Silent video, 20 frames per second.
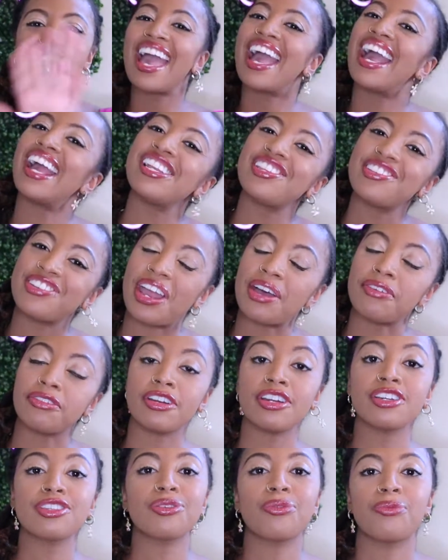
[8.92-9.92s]
Hey
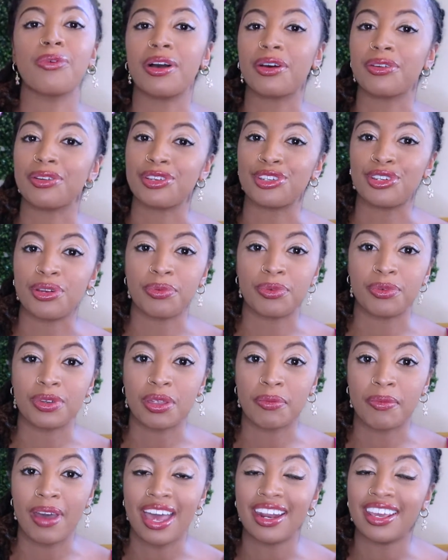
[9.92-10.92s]
travelers, welcome to Tripping
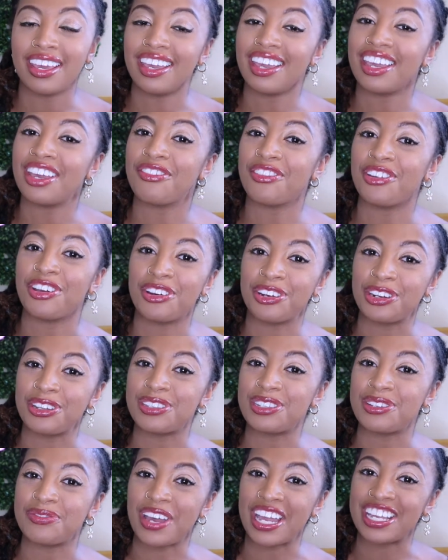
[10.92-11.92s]
with Amadi. If you're
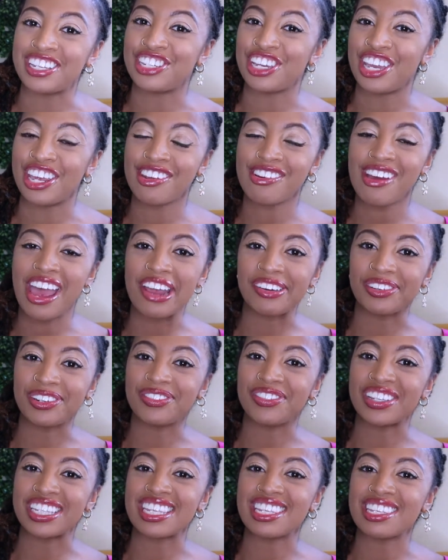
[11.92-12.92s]
new to my channel, I
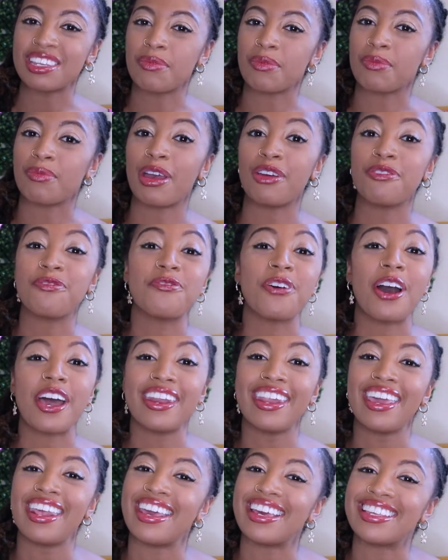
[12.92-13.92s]
revisit some of my
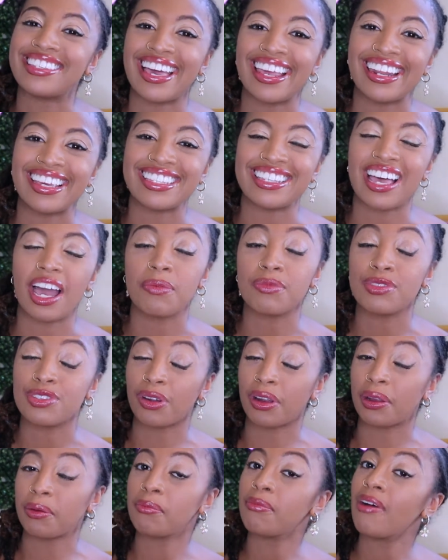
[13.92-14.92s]
fun and exciting times
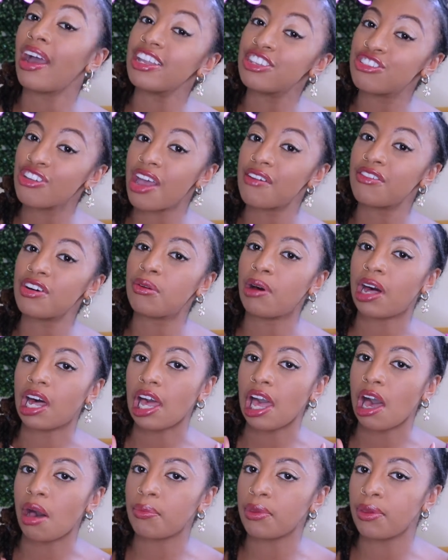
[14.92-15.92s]
during my travel while
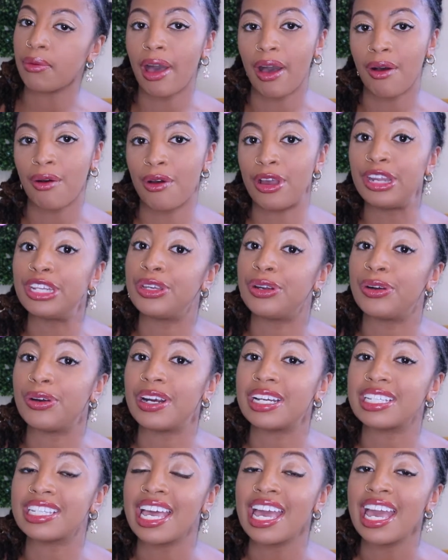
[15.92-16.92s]
I help you out on
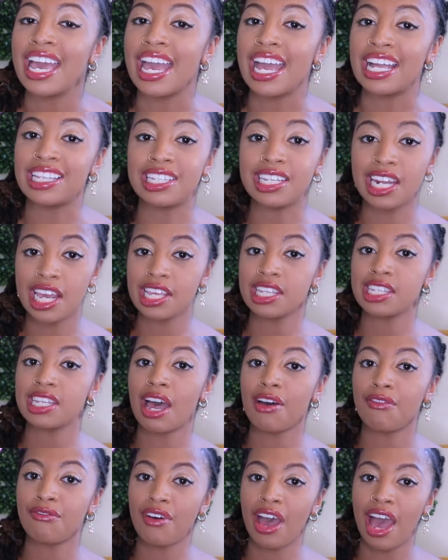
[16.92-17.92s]
yours. In today's
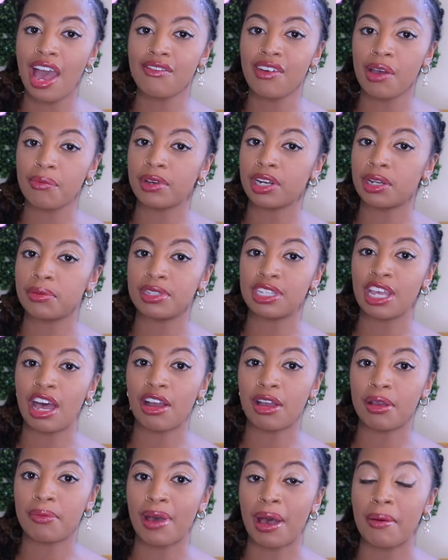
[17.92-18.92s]
top 5, I'm going to be
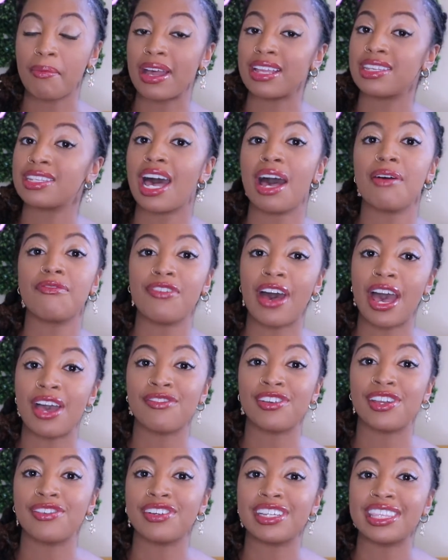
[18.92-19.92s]
talking about my top
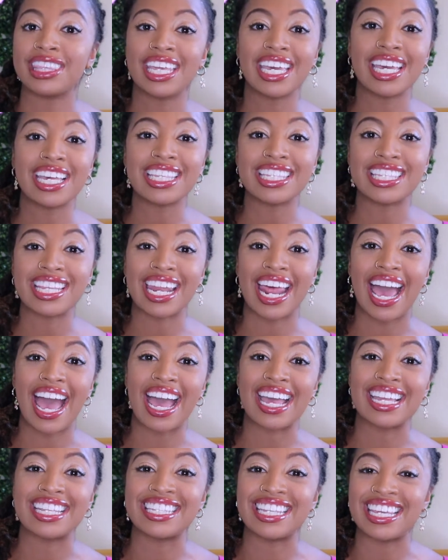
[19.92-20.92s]
5 favorite things that
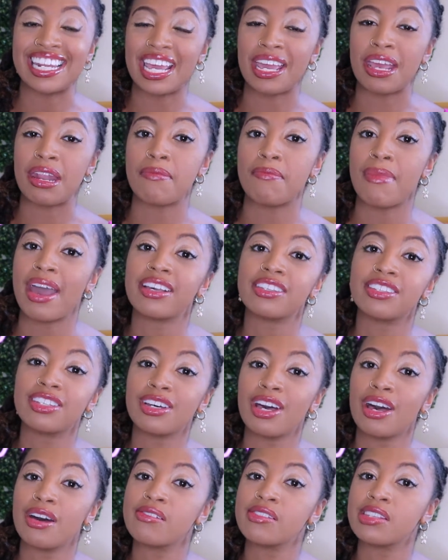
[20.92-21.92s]
I did in
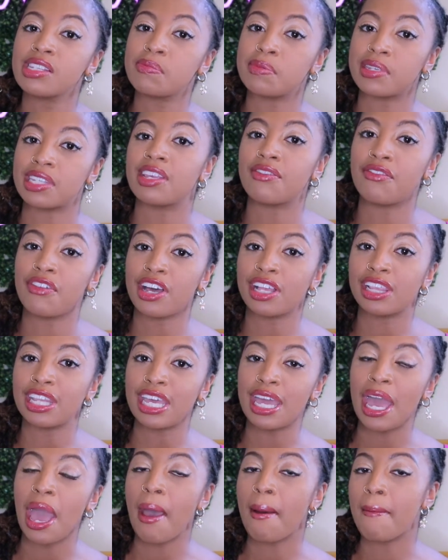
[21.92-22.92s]
Mexico,
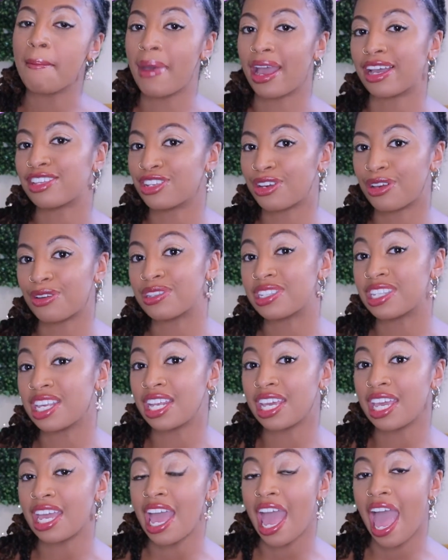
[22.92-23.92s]
specifically Mexico
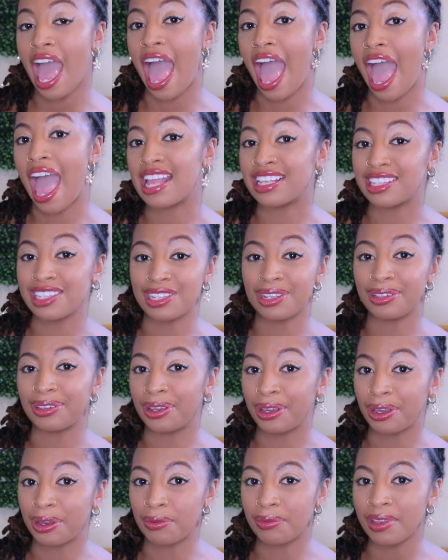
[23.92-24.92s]
City and
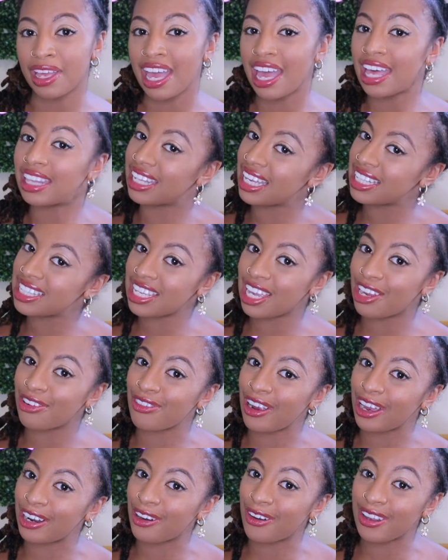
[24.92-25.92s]
Tulum. And let's get
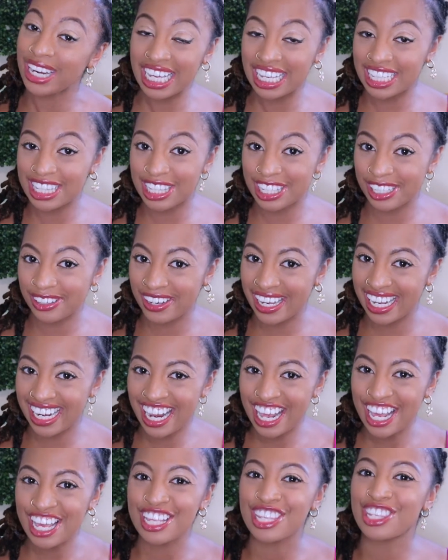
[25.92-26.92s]
right on into it.
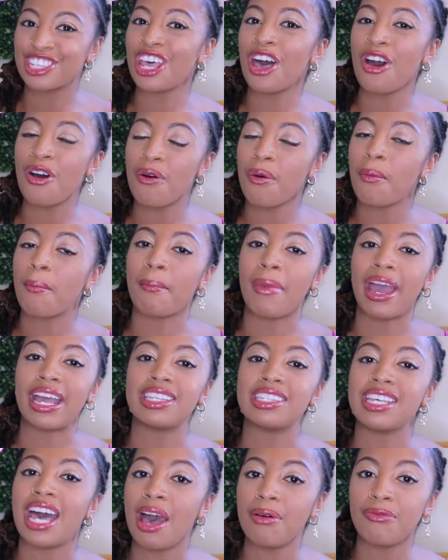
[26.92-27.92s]
So my
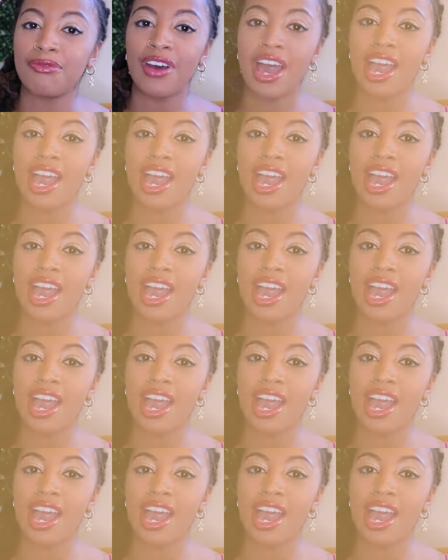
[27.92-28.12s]
top